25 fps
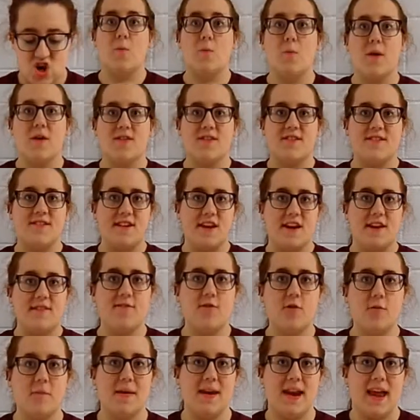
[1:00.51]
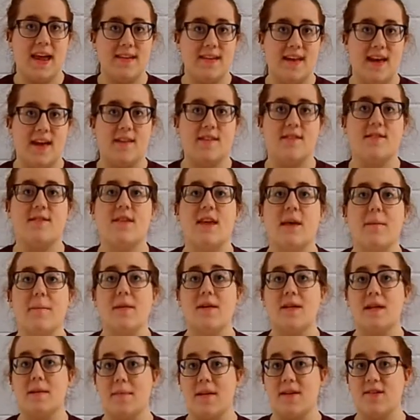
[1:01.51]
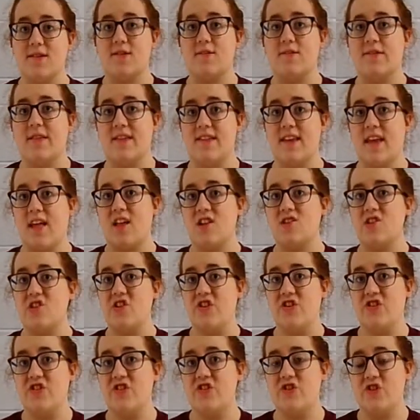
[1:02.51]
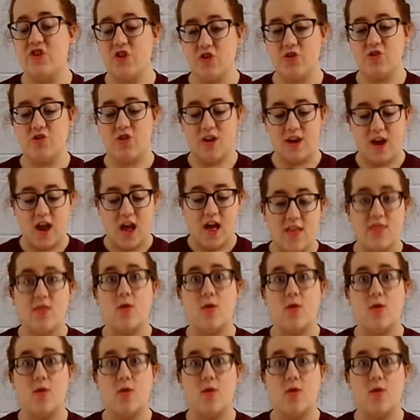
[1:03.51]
Where the Stanford Binet test typically measures intelligence in children,